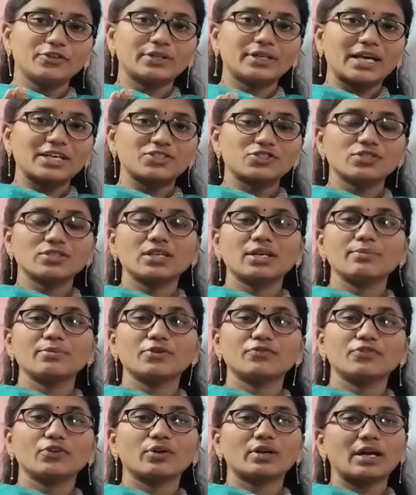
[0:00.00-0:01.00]
touch them,
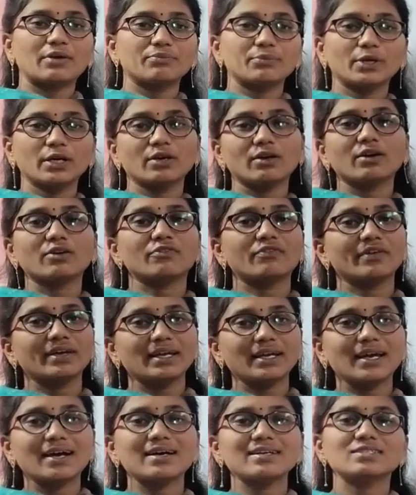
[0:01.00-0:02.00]
if you rub your
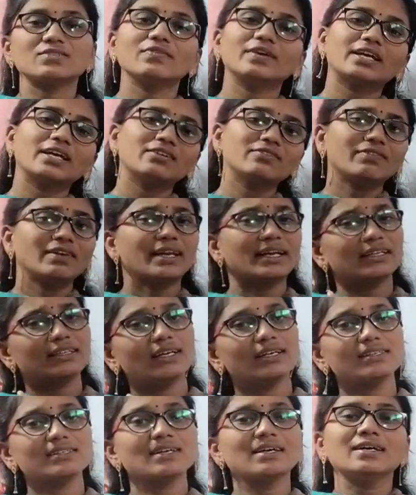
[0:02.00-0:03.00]
fingers, we can feel
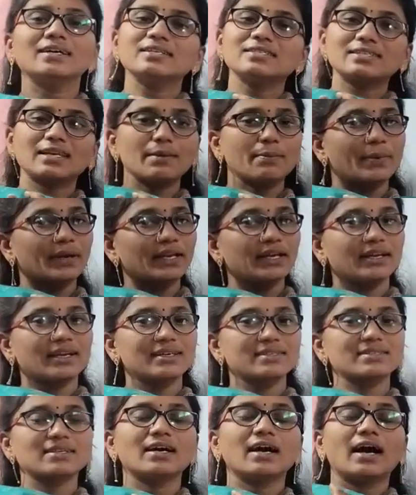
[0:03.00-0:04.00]
the
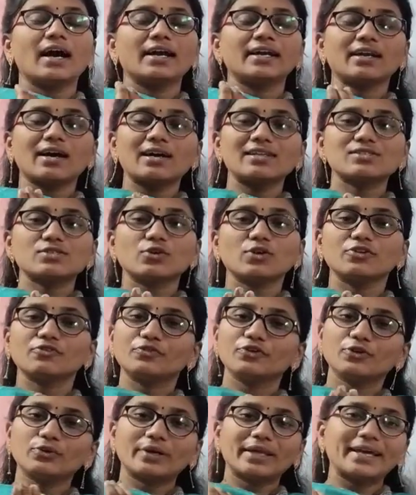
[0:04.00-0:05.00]
slipperiness. And also
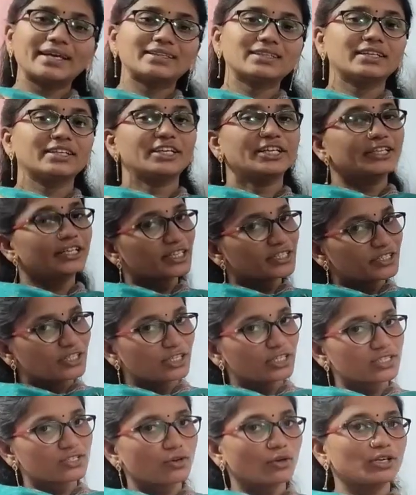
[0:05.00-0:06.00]
if you take the
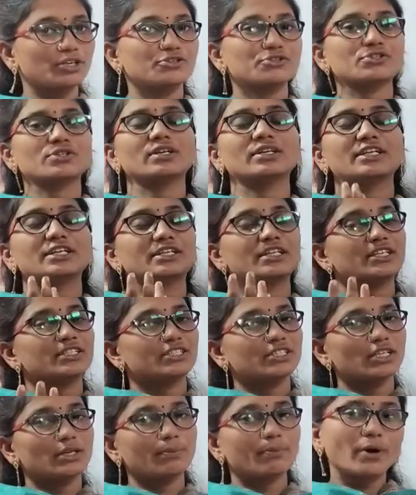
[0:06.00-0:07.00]
detergent solution,
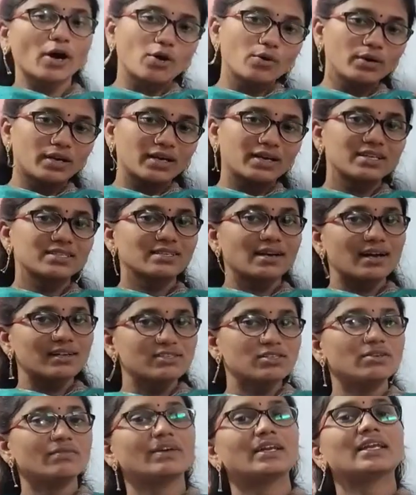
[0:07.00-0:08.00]
detergent powder is
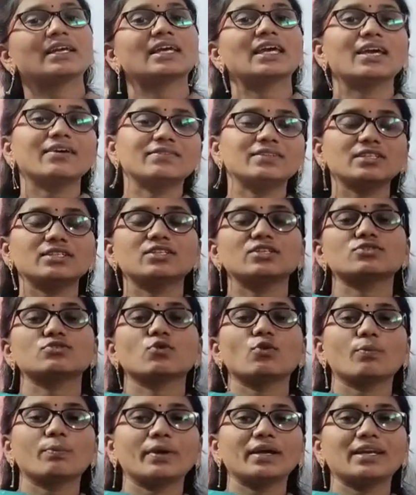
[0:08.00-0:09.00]
also will give that the
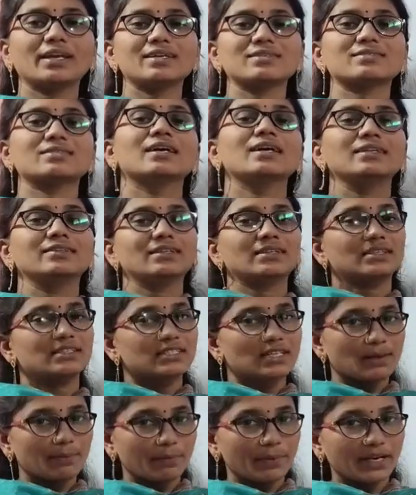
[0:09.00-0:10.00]
soapiness, that
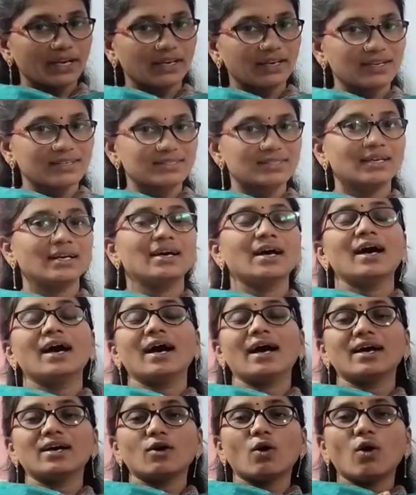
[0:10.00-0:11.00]
slipperiness.
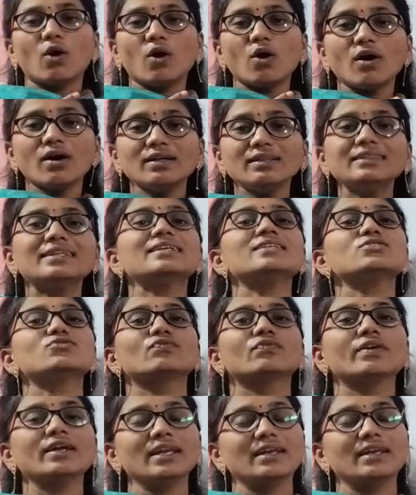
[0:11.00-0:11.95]
All this